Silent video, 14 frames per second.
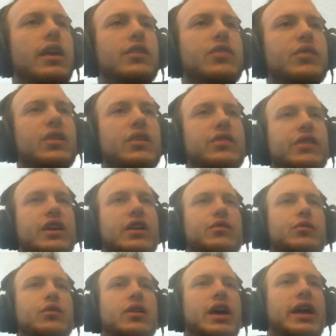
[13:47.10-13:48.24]
it's one of those
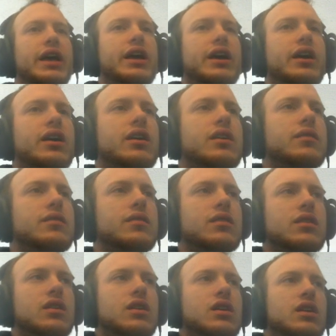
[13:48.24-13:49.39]
things where, like,
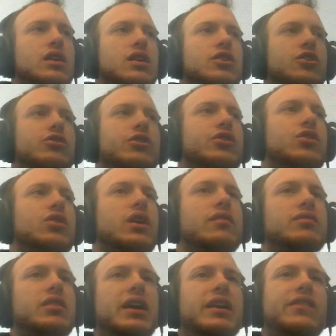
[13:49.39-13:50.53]
you know, he could
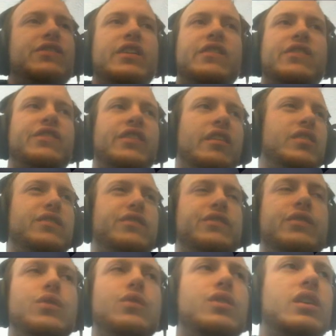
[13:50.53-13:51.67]
have, like, 6, 7
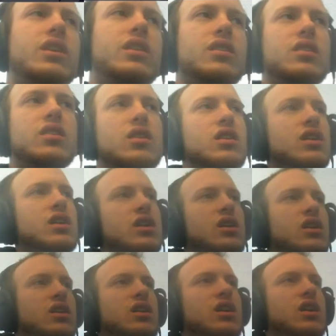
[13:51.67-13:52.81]
suited.
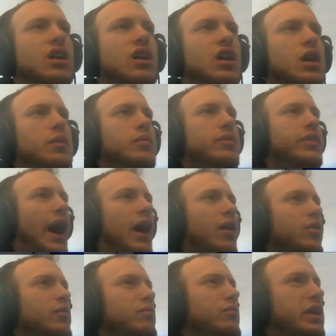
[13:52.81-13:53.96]
That
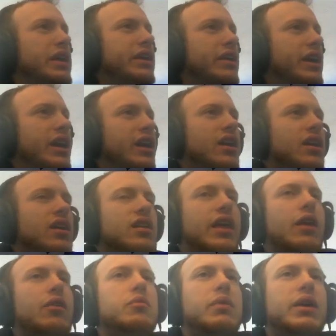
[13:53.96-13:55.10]
would
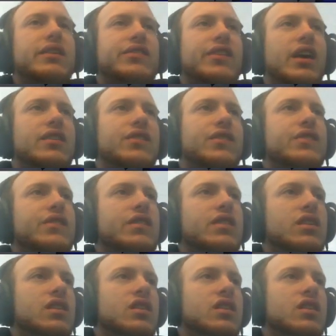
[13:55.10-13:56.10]
make sense.